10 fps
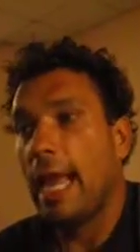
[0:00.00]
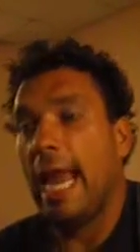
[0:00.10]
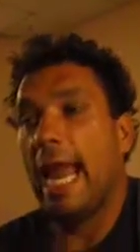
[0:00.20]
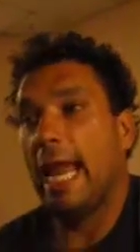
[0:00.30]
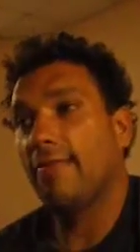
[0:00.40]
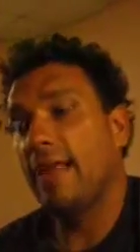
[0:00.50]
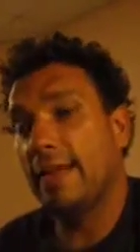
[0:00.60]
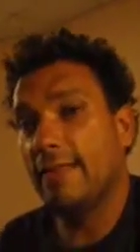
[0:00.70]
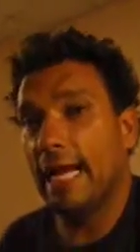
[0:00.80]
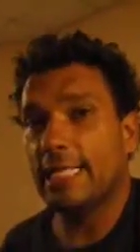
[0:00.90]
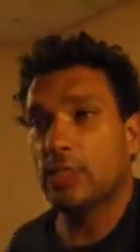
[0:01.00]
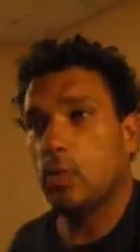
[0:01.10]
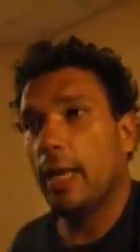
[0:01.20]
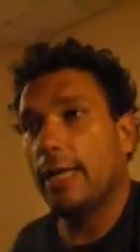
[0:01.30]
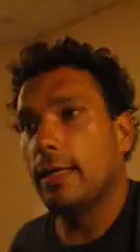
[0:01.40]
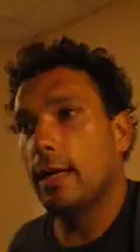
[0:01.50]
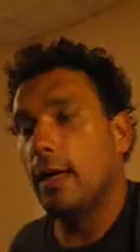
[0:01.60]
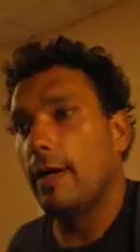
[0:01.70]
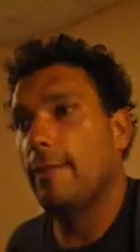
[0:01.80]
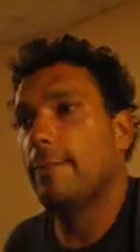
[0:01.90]
And then that's when
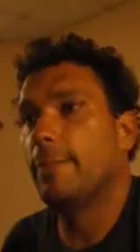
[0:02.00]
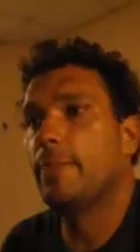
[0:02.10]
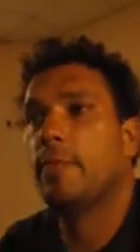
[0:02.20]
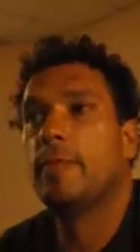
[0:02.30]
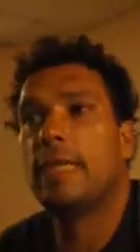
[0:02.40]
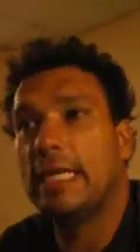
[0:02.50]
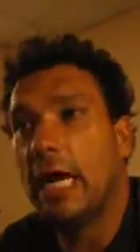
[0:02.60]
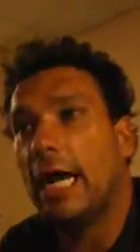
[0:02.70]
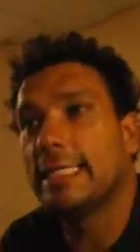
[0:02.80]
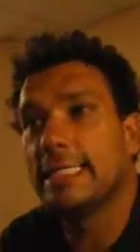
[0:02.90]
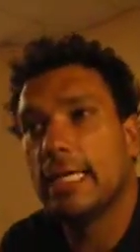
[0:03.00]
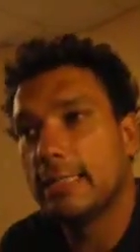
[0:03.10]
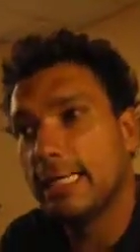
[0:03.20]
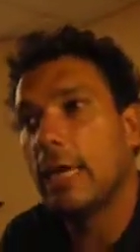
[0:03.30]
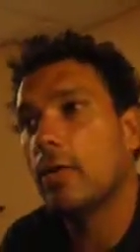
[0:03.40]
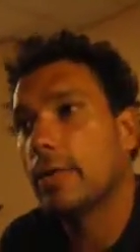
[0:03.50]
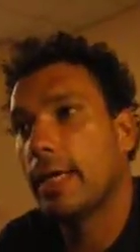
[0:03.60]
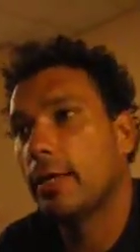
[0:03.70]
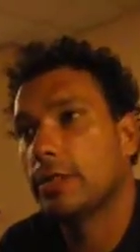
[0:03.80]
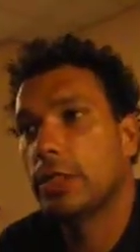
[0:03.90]
the guy says, yeah, okay,
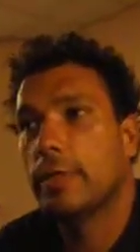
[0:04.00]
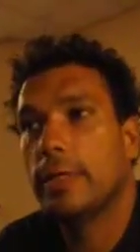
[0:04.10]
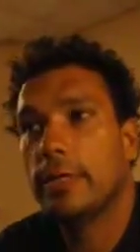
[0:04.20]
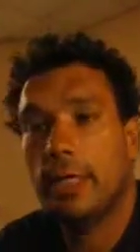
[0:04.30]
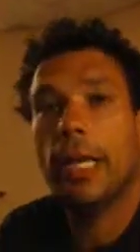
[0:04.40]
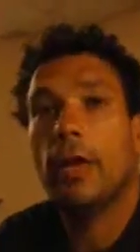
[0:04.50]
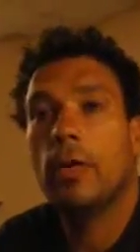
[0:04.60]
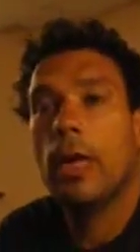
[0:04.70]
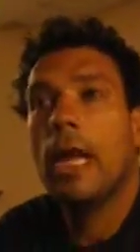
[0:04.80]
I'll do it, you know.